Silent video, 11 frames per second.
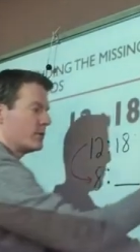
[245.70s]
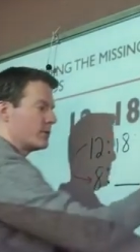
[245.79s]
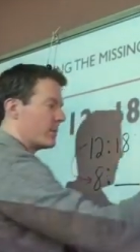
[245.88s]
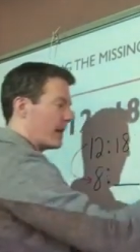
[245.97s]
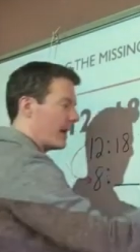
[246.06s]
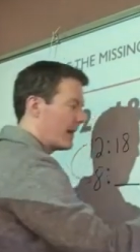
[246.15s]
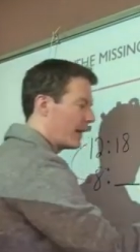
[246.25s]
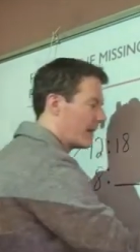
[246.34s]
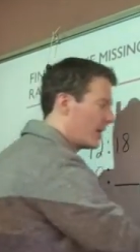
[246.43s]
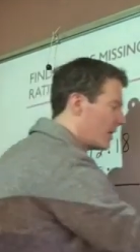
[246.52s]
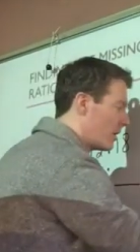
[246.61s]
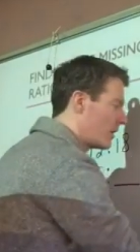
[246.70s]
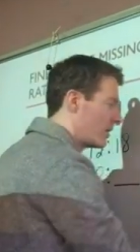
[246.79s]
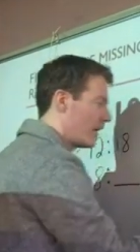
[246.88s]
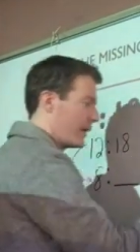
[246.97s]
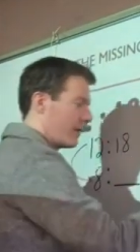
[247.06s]
by
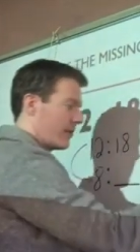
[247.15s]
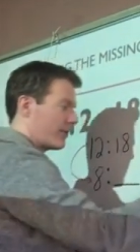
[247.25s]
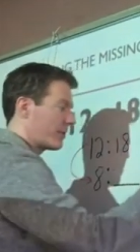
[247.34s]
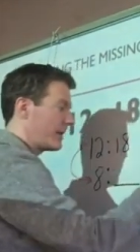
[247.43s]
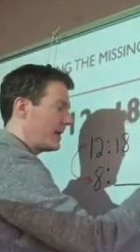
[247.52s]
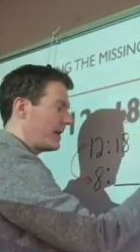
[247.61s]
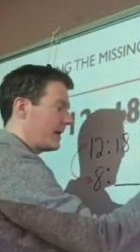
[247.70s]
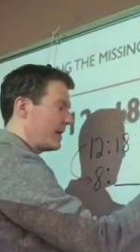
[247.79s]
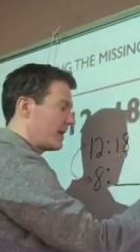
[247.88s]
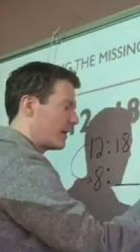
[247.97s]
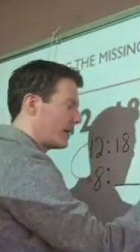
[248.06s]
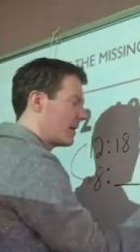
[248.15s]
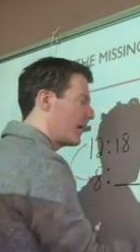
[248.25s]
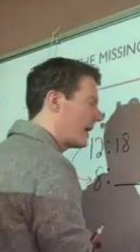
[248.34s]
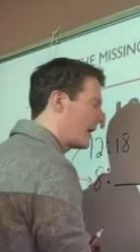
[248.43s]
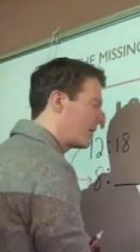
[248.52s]
3
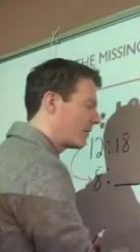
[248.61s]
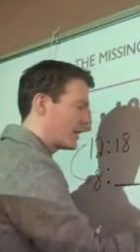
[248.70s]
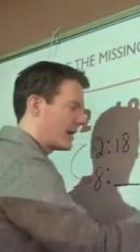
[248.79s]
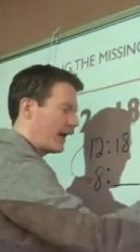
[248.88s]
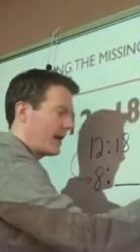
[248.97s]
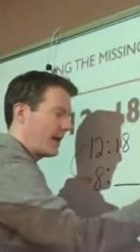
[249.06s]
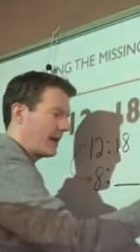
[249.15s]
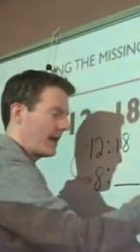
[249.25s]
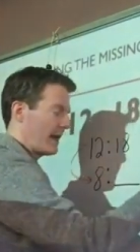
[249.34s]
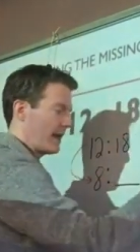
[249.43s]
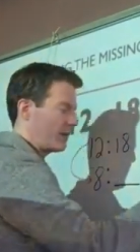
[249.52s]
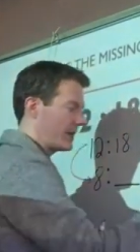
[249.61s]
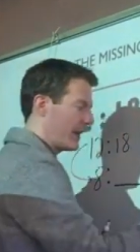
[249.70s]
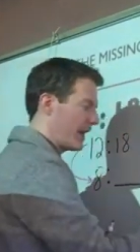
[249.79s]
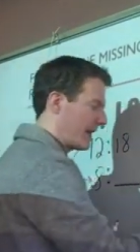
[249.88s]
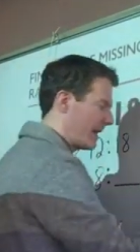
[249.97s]
and I would
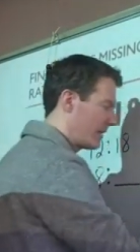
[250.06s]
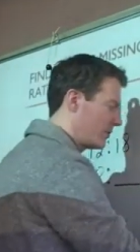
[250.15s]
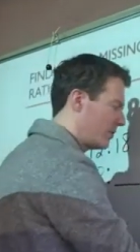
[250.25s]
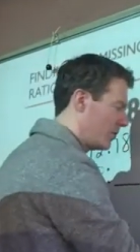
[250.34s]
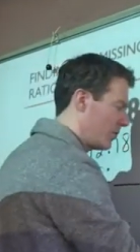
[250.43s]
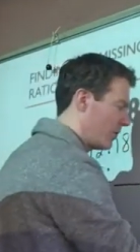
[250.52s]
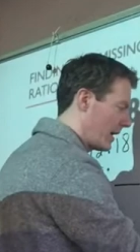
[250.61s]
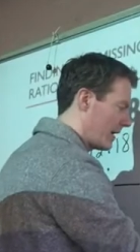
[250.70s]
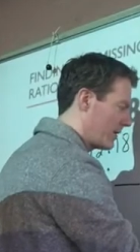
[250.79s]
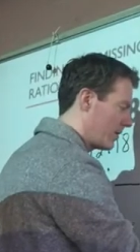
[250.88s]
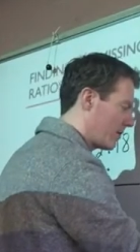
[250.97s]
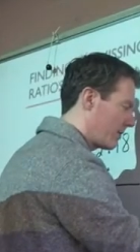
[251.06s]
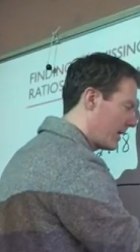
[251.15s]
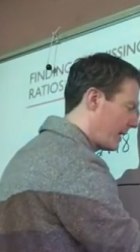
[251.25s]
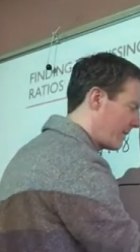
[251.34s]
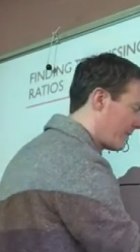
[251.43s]
get a 2 and a
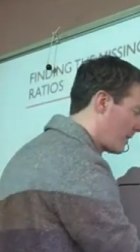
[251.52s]
3.